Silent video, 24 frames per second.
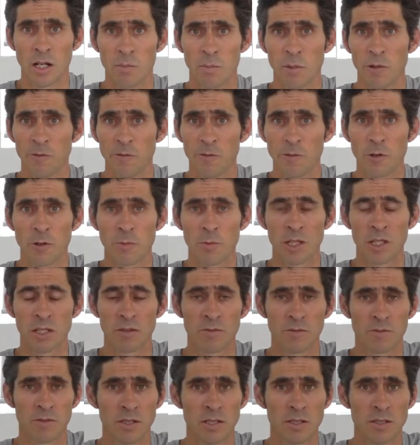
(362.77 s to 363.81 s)
performing
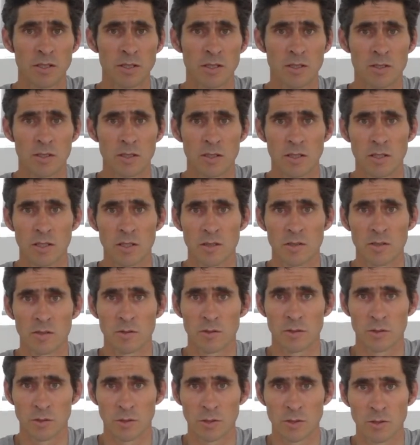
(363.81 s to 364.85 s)
at vintage is
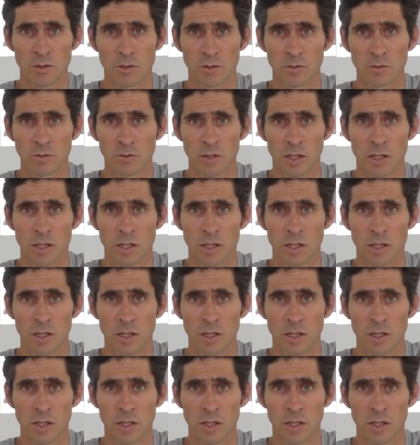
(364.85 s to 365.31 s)
crucial.